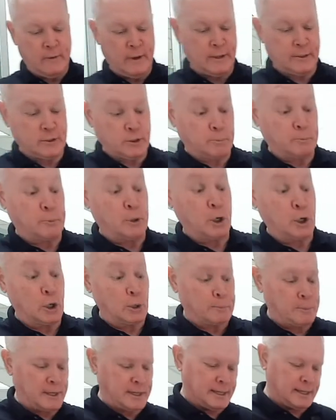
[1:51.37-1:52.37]
Fingers are
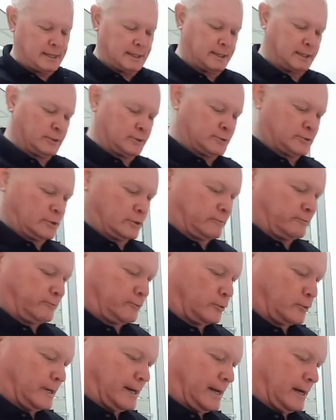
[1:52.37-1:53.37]
perpendicular to the
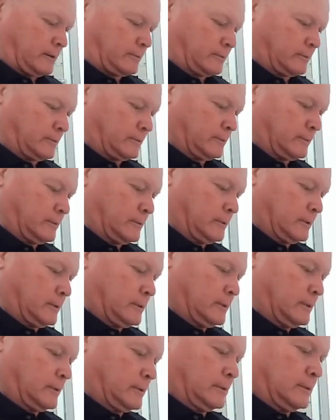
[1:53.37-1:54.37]
floor now.
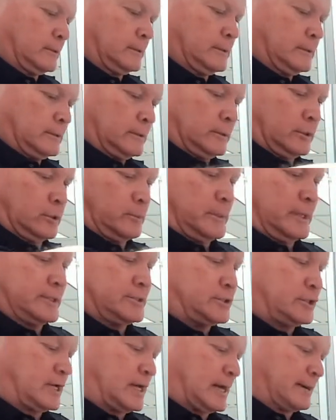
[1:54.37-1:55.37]
A little
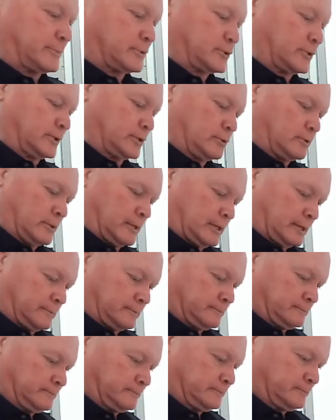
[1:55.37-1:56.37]
bit of geometry going
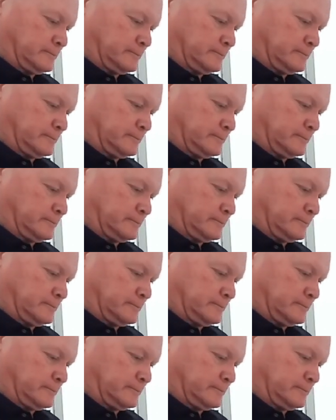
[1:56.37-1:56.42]
on.